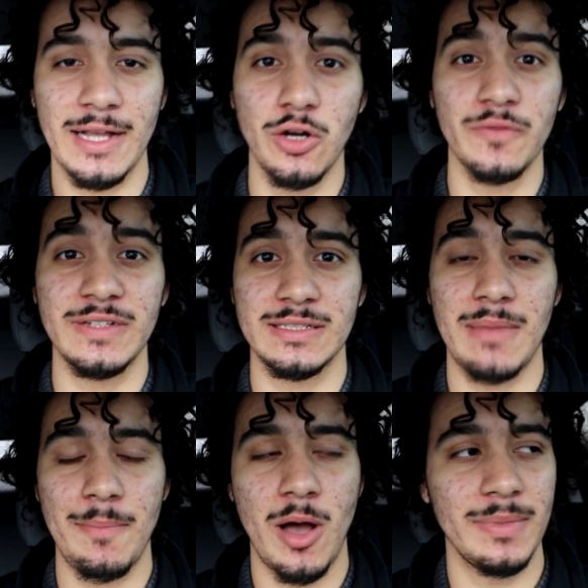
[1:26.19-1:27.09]
I go visit
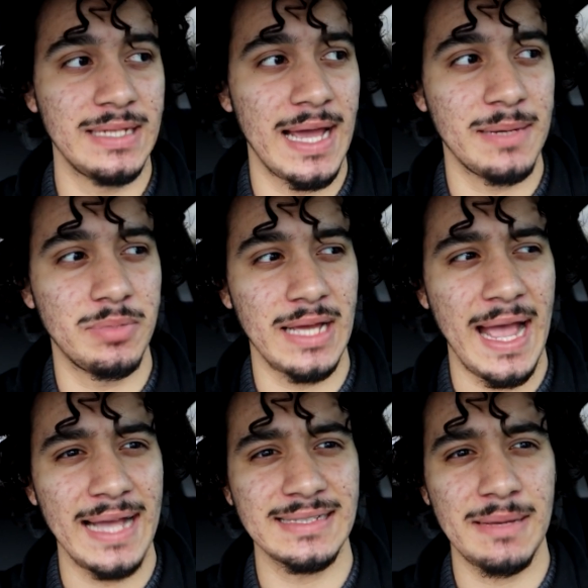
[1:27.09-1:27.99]
my mom and dad, but
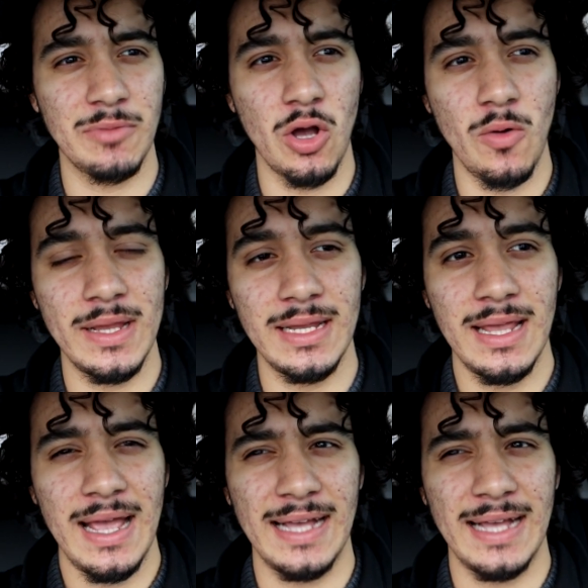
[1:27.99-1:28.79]
as I'm going,